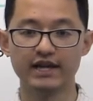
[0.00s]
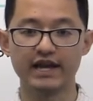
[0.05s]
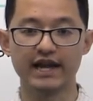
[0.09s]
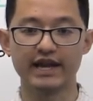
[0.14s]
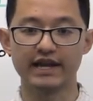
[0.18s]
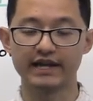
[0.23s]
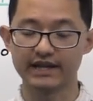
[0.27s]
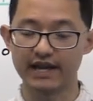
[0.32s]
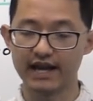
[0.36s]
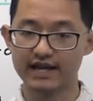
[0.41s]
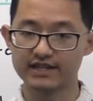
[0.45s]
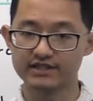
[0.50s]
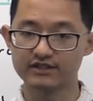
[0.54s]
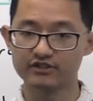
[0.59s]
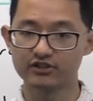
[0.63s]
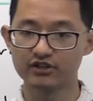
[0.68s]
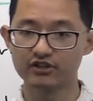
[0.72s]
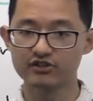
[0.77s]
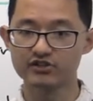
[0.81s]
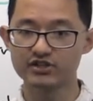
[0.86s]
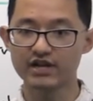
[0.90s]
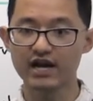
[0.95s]
And as it
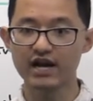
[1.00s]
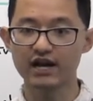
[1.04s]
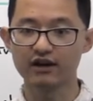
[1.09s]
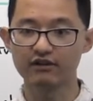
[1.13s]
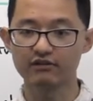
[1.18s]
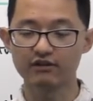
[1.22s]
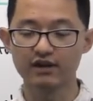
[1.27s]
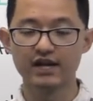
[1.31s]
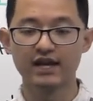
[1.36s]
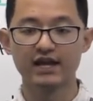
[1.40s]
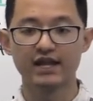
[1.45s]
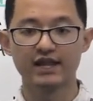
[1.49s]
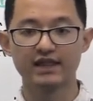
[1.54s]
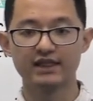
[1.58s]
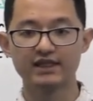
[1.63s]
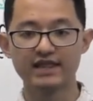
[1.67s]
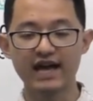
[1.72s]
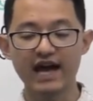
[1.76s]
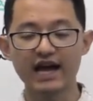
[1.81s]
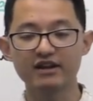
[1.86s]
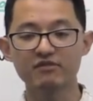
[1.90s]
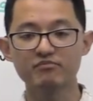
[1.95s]
turns out,
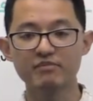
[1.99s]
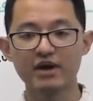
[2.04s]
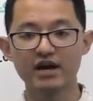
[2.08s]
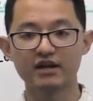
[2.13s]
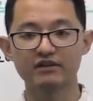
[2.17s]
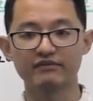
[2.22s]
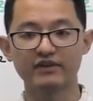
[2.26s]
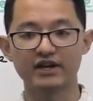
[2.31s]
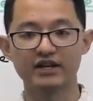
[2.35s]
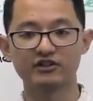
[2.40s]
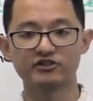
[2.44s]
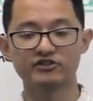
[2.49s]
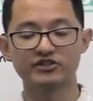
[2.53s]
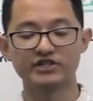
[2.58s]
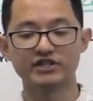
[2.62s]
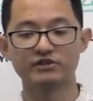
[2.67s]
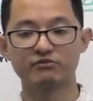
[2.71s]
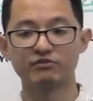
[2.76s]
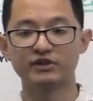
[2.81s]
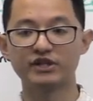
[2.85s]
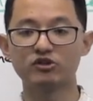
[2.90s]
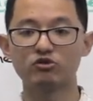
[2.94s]
that amount of
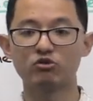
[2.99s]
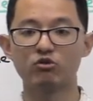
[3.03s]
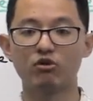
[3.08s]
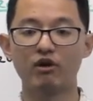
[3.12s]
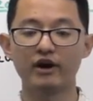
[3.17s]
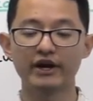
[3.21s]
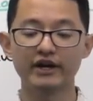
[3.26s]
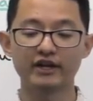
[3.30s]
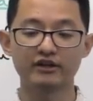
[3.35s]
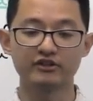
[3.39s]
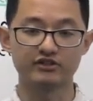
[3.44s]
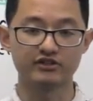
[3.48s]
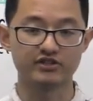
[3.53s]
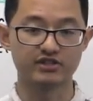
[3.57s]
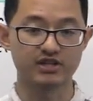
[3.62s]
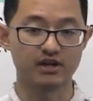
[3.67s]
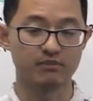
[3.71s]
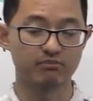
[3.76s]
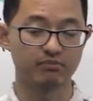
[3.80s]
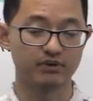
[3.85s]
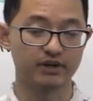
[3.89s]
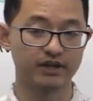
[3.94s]
energy required to
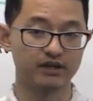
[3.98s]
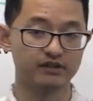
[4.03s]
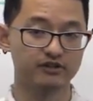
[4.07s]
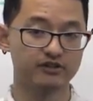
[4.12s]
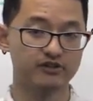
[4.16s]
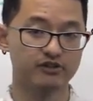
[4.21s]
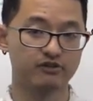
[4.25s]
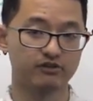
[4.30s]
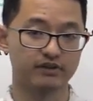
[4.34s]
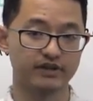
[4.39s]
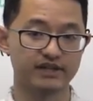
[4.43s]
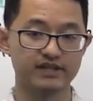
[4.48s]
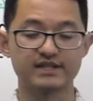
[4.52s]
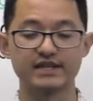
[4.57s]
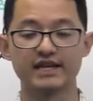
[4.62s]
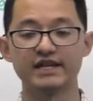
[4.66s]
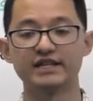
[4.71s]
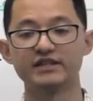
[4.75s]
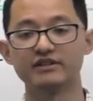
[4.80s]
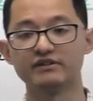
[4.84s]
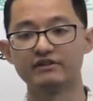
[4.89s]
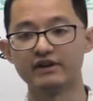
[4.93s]
separate a nucleus
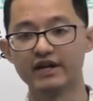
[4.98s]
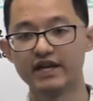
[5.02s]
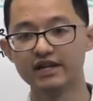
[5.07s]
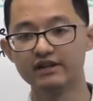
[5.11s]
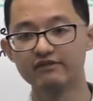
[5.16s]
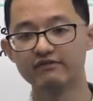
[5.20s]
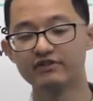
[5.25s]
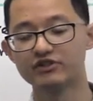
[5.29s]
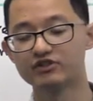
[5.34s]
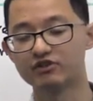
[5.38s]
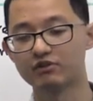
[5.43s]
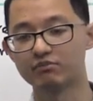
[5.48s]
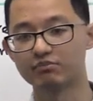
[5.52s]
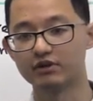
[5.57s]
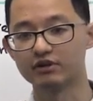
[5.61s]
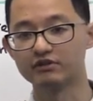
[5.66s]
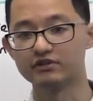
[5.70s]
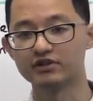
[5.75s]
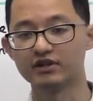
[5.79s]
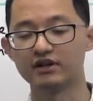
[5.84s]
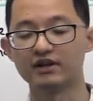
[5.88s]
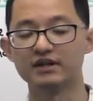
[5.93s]
into individual
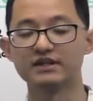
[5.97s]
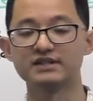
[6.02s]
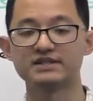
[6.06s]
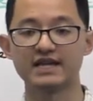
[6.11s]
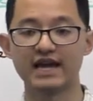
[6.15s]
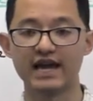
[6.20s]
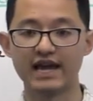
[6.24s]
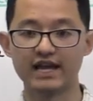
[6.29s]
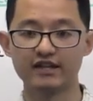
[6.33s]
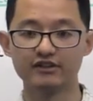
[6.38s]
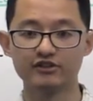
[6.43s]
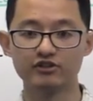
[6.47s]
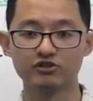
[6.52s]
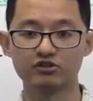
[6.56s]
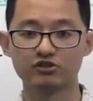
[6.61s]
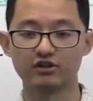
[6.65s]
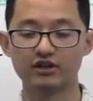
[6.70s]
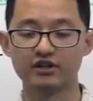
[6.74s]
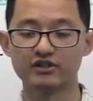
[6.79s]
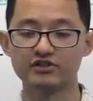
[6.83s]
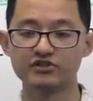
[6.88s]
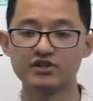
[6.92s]
protons and
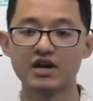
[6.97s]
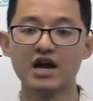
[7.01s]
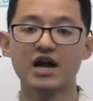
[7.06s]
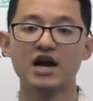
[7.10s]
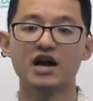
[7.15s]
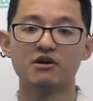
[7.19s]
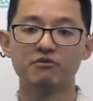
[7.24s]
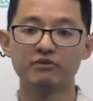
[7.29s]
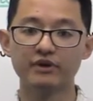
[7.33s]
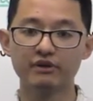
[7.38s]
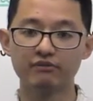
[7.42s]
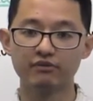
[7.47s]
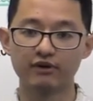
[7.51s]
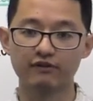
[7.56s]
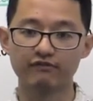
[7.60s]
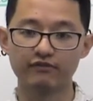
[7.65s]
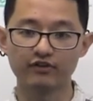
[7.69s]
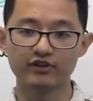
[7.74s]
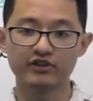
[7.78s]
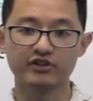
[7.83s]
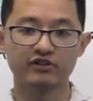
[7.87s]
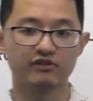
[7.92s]
neutrons, we
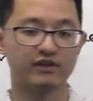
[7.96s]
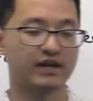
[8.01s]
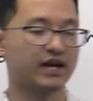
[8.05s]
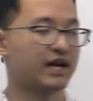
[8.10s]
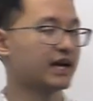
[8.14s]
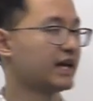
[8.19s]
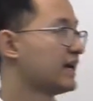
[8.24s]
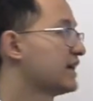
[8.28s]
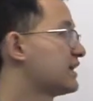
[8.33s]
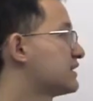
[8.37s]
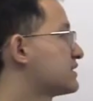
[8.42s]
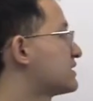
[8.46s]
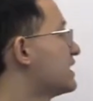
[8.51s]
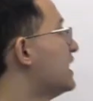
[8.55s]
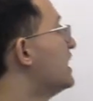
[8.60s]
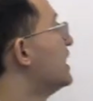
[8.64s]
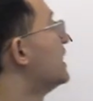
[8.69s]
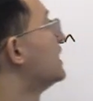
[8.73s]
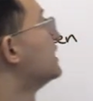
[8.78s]
refer to that as